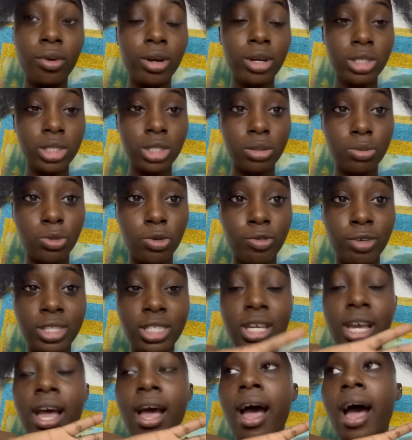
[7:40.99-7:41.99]
go to the movies,
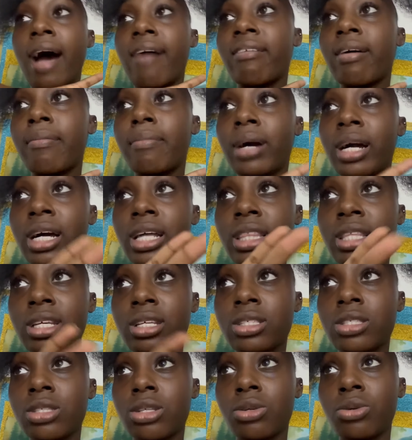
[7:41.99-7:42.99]
I have a bag of
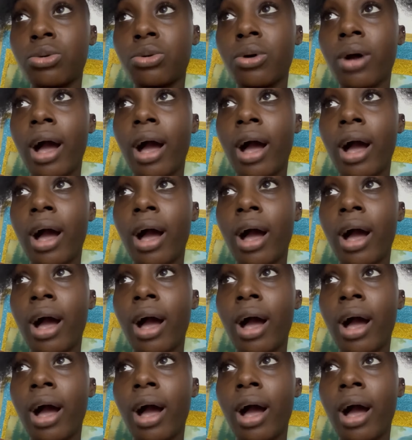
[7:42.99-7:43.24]
things to do.